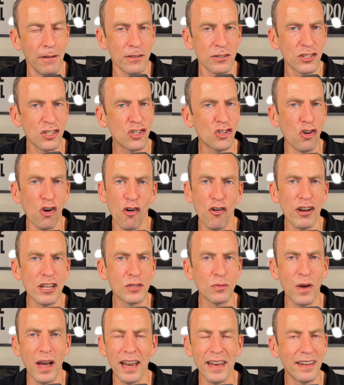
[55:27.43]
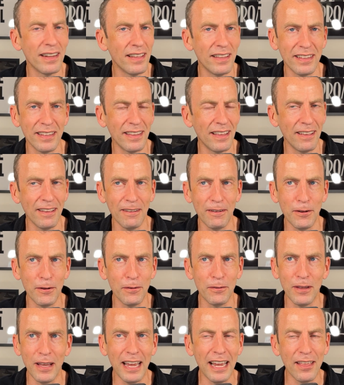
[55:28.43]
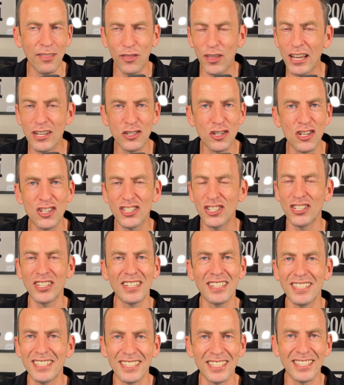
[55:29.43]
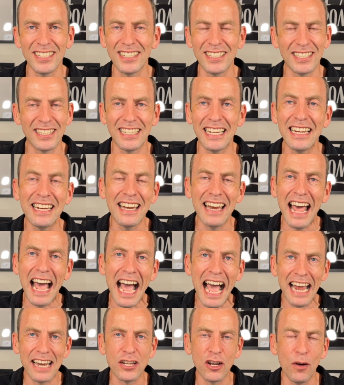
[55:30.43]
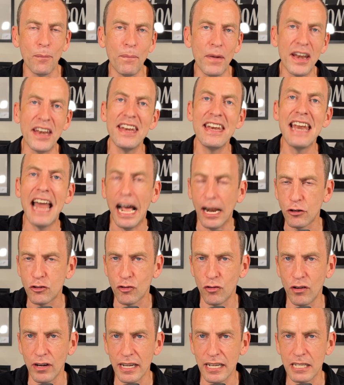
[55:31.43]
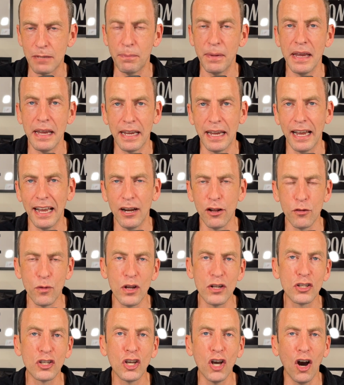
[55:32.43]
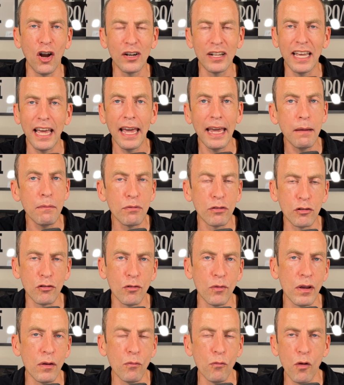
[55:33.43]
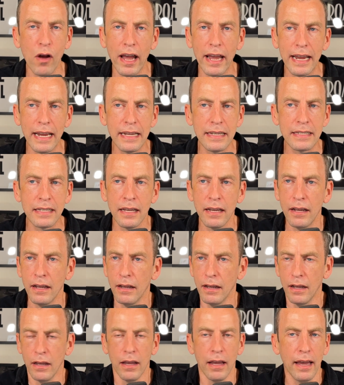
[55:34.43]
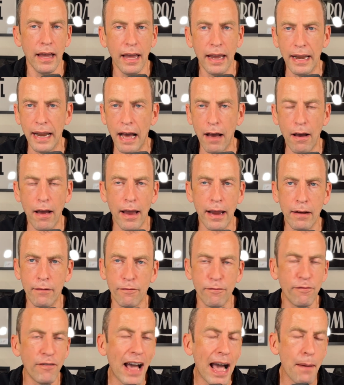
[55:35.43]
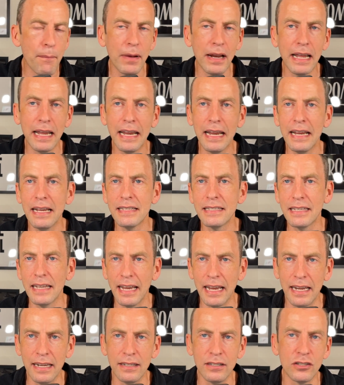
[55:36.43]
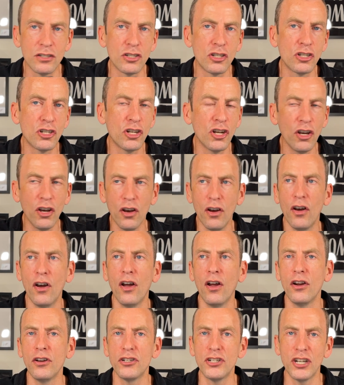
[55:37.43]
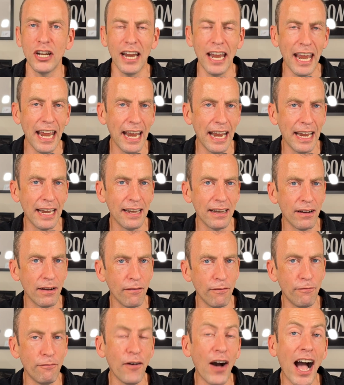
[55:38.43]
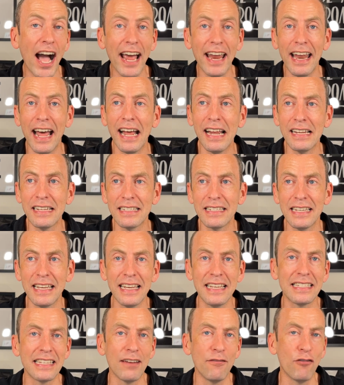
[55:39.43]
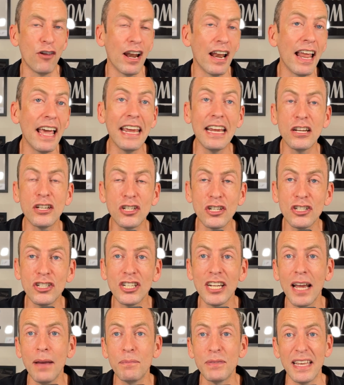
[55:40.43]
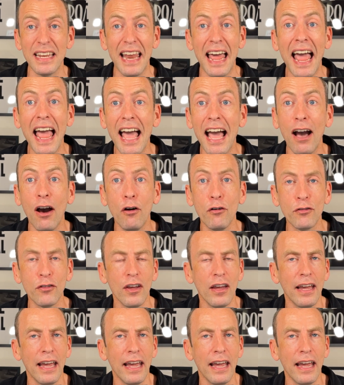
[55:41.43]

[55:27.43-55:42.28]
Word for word: Stories when it, things just didn't add up naturally speaking. In other words, God came through in ways in, our, in families, in church, in finances, in relationships, in health,